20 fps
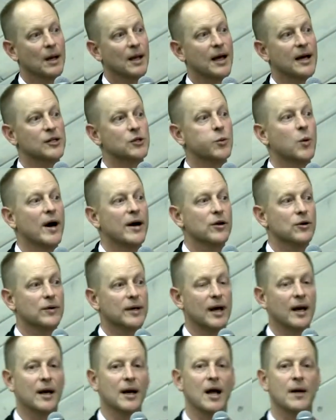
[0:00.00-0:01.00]
That's why you
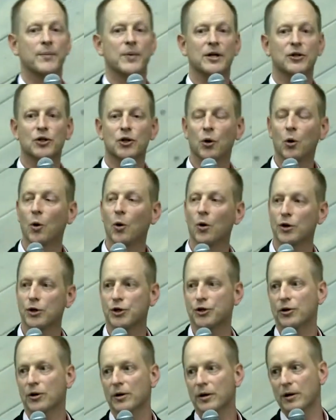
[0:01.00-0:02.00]
cannot be
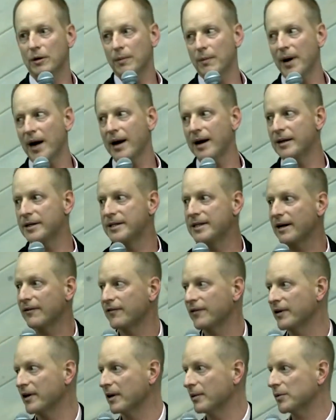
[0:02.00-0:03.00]
tortured by a
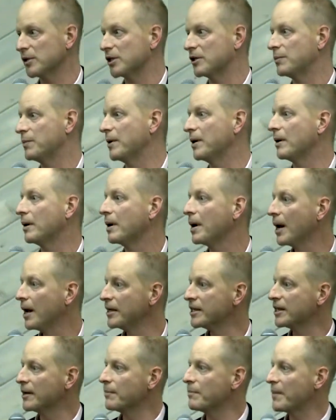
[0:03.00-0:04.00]
deaf and dumb spirit
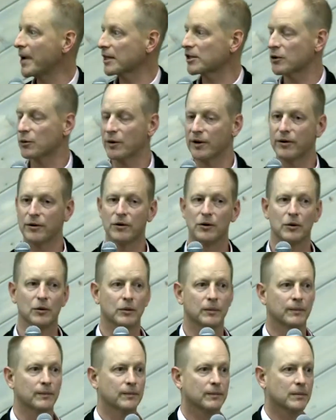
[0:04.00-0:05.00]
to mess with you.
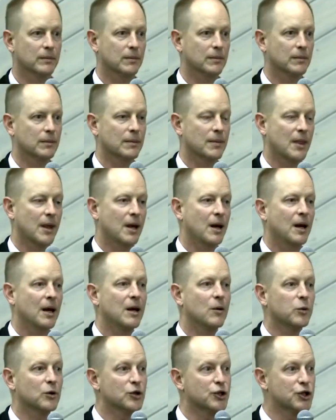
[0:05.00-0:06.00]

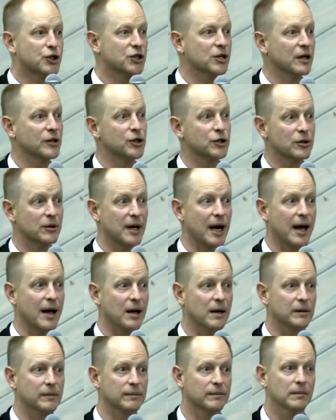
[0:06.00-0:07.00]
It will shut you
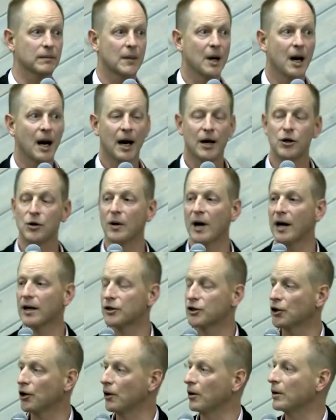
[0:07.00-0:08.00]
down, and you got to
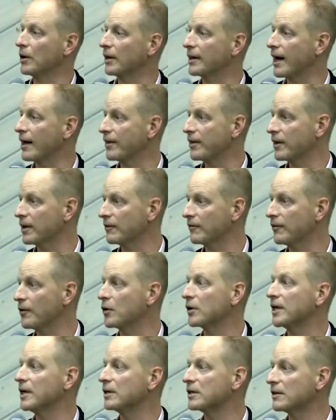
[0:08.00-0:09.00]
turn on that thing,
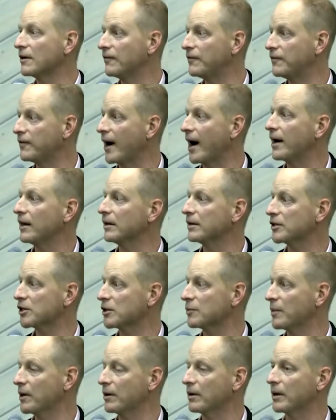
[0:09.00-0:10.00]
folks. It's a violent
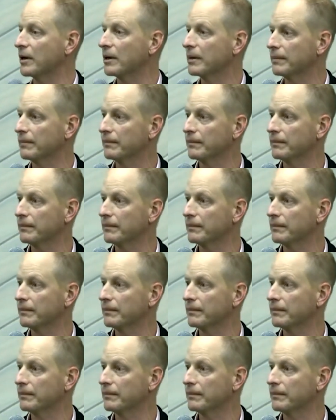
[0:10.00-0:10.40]
spirit.